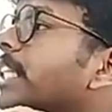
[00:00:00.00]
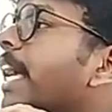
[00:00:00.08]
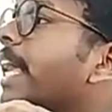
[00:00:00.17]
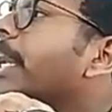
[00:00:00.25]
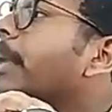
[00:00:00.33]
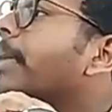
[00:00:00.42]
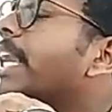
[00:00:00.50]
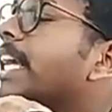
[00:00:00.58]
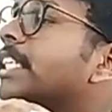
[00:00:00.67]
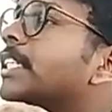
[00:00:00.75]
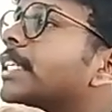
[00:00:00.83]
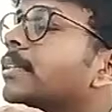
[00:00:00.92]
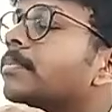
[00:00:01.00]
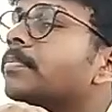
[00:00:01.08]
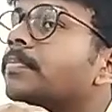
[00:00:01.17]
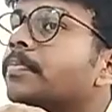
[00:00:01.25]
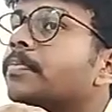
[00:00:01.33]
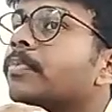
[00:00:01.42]
elimination.
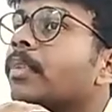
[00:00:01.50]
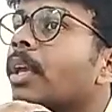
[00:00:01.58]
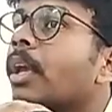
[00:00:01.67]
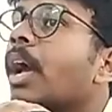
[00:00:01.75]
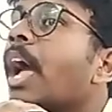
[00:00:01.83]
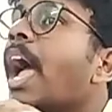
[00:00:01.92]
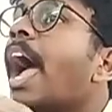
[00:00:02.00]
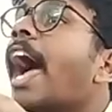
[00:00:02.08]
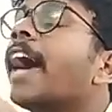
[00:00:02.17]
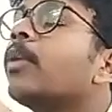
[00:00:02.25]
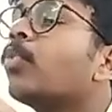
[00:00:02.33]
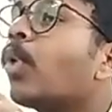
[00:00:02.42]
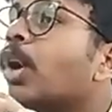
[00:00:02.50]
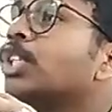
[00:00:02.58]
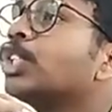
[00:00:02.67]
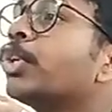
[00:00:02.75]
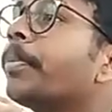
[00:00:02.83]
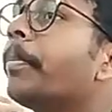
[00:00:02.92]
And what
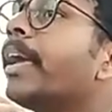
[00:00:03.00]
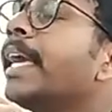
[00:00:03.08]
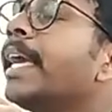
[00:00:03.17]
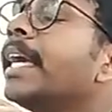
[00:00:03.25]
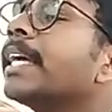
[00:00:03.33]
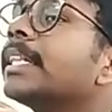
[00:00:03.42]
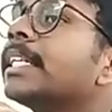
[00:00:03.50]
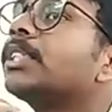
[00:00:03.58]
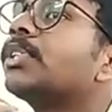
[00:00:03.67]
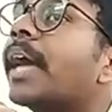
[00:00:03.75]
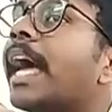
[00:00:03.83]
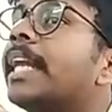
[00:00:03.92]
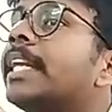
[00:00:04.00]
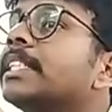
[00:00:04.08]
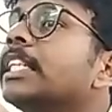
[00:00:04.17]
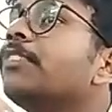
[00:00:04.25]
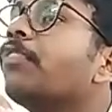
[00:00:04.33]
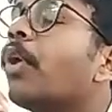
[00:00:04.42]
should be the
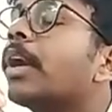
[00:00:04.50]
strategy for